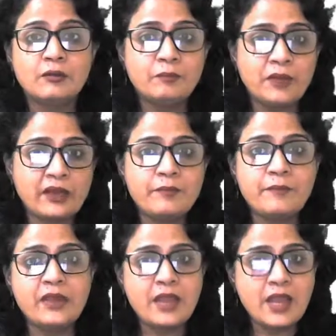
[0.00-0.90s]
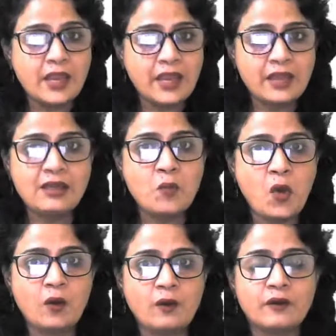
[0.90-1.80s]
pick up any
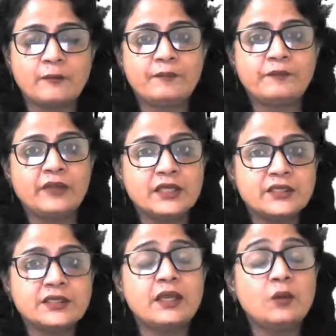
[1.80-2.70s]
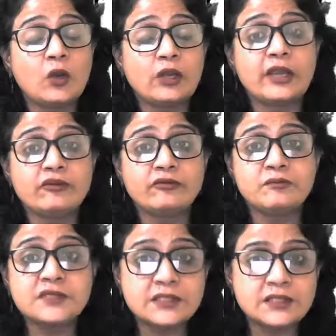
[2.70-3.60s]
mock and see what kind of
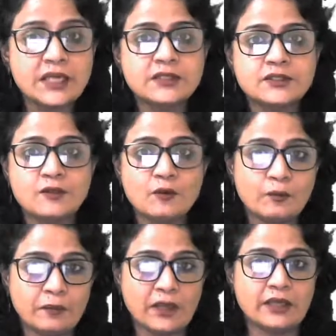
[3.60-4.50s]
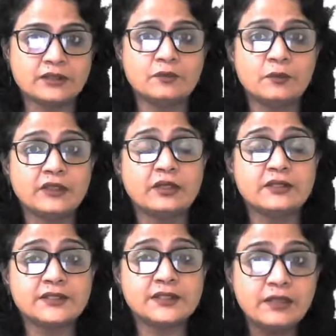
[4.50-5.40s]
mistakes you made. Were there
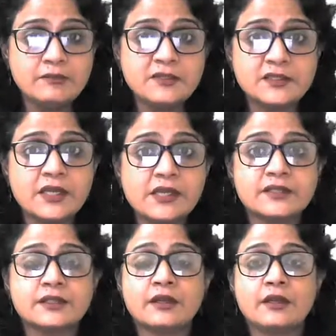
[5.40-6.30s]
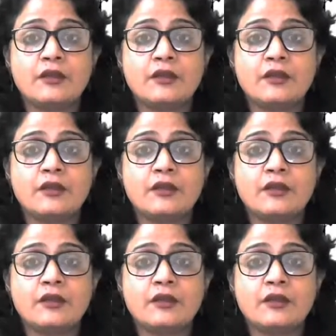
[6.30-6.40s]
silly mistakes?